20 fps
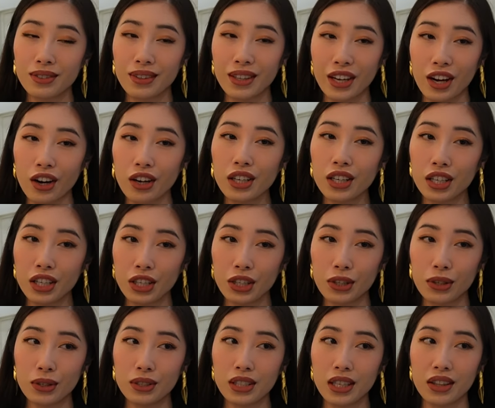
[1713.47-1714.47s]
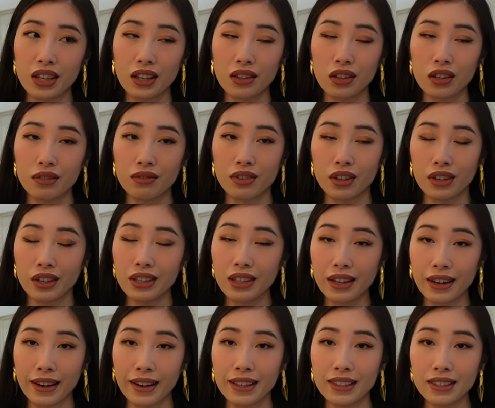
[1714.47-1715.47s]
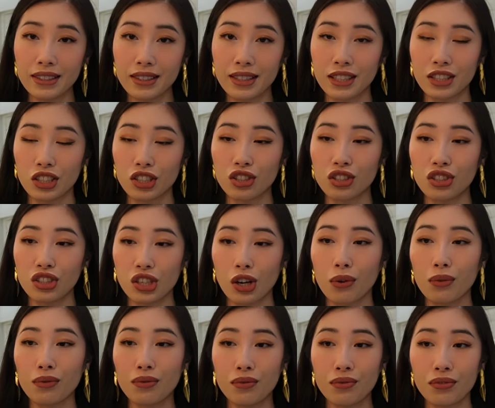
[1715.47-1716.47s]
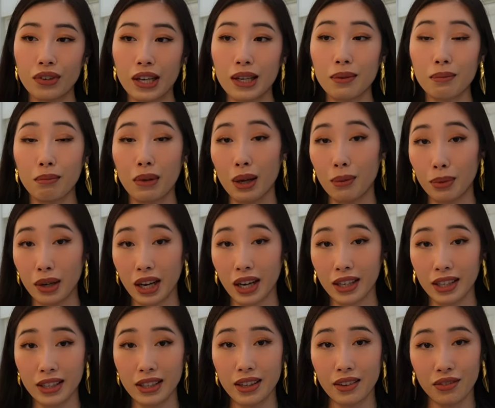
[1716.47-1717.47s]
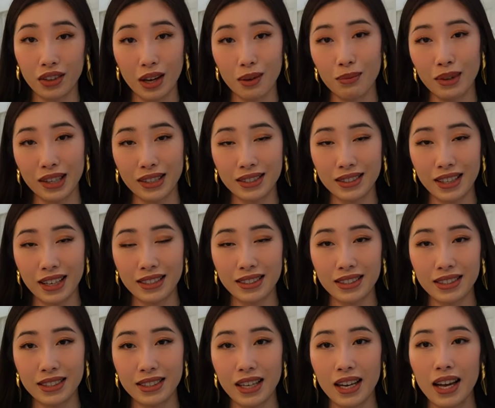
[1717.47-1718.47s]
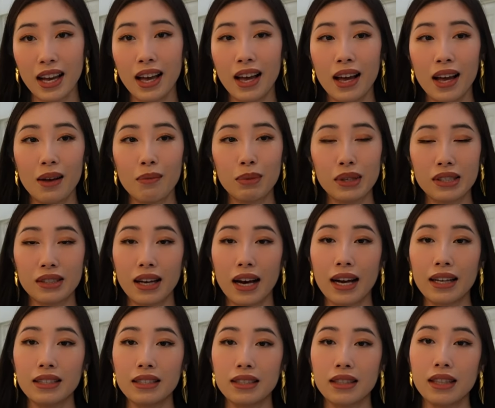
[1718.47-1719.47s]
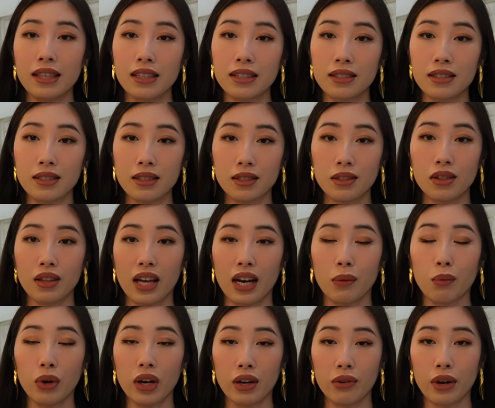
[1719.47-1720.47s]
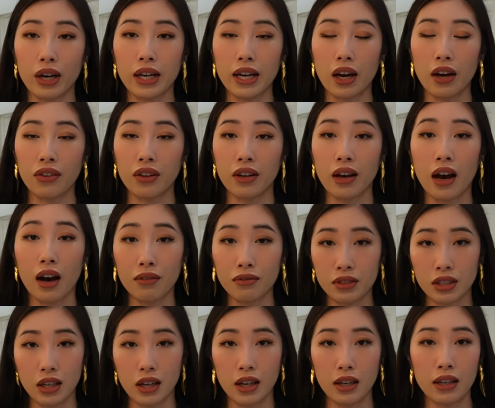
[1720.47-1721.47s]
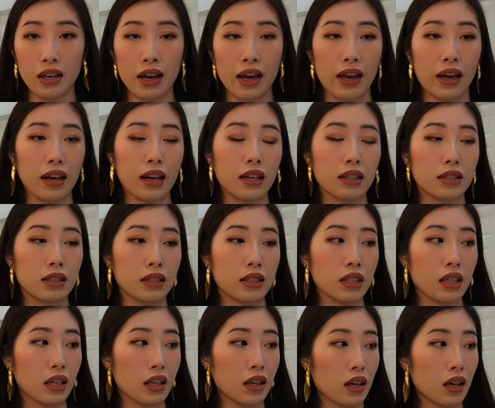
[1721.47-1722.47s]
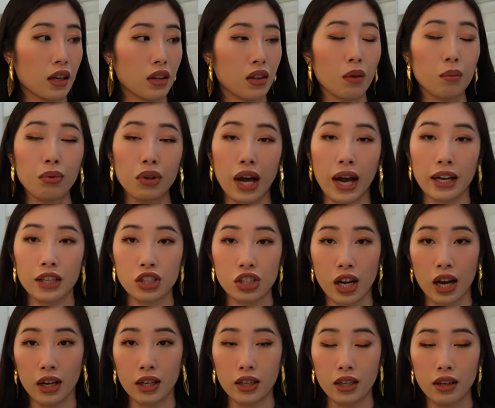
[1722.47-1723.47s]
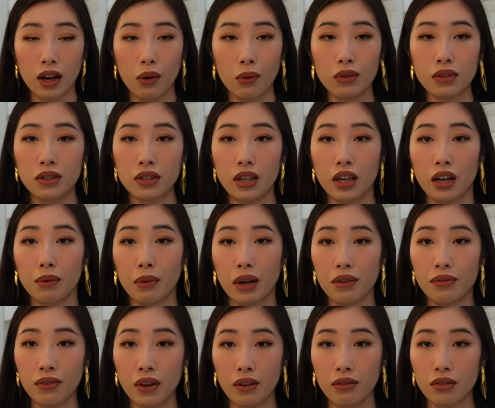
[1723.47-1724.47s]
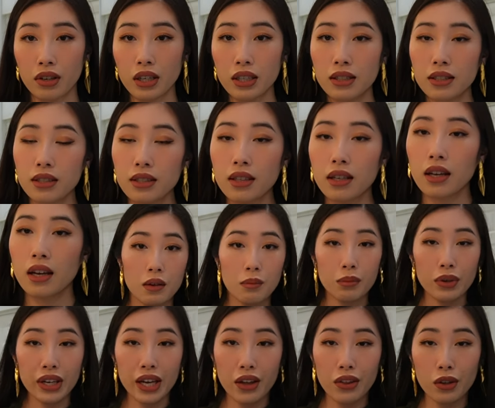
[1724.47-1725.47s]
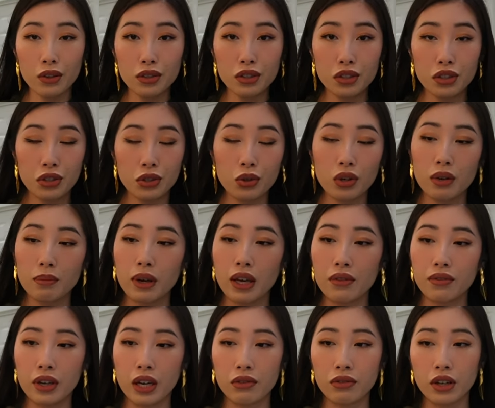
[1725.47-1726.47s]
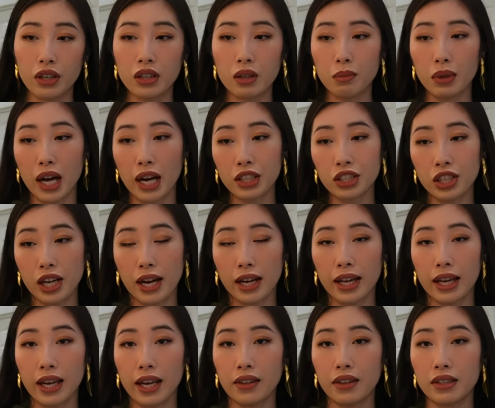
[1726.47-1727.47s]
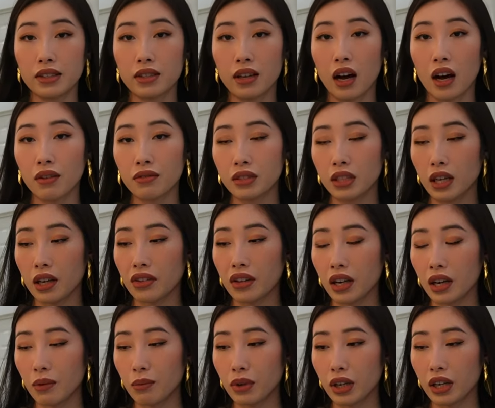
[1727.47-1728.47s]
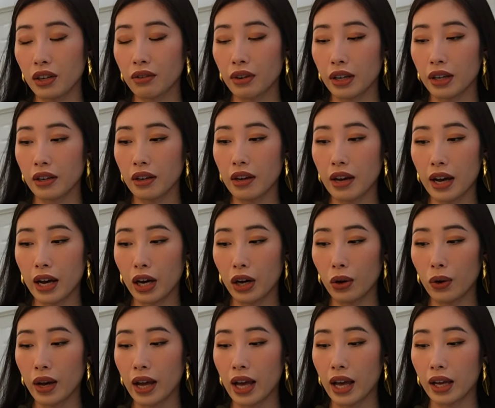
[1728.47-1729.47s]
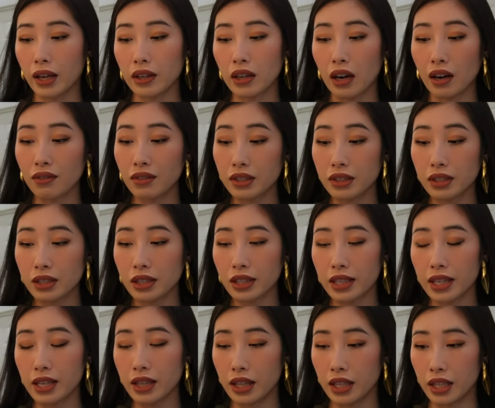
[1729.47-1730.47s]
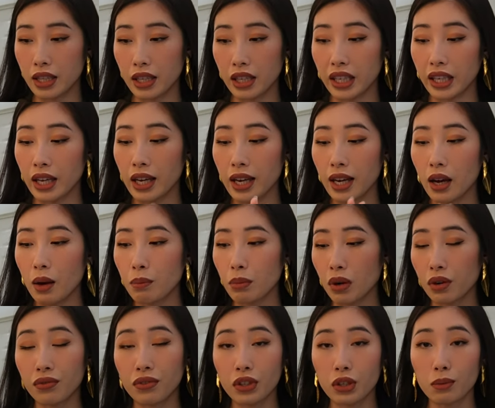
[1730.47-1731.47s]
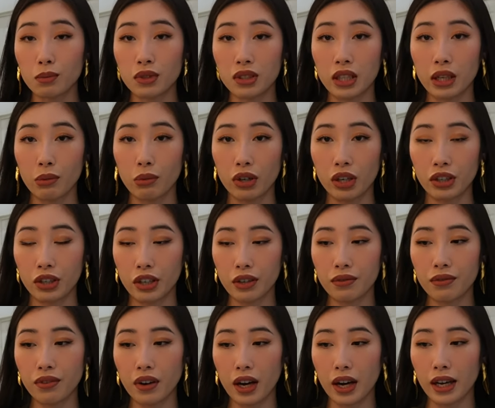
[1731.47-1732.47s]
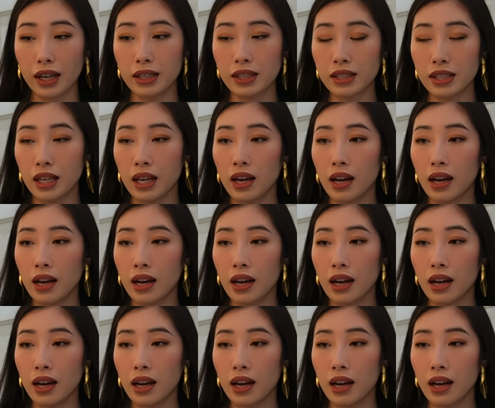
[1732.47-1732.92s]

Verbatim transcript: They are cute and they look very nice. They just don't fit my body, if that makes sense. Besides this that I'm wearing right now, the kaftan and the black jacket, I would say are my favorites. But yeah, those two are my favorite, the black jacket and this kaftan that I'm wearing right now, and obviously the perfumes, they were a good find.